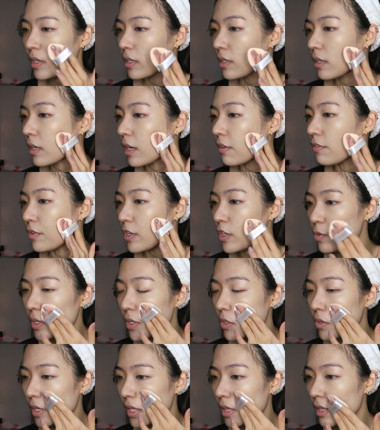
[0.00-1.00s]
the coverage,
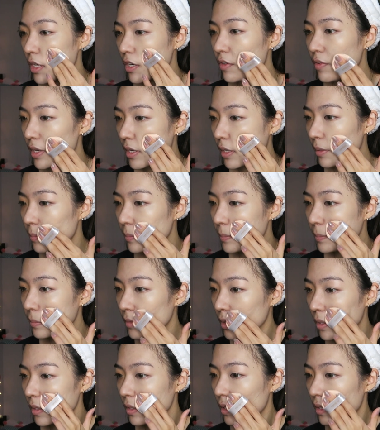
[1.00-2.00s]
whether you can layer it up
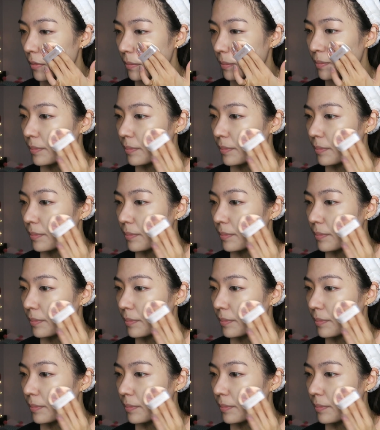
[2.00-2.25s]
or not.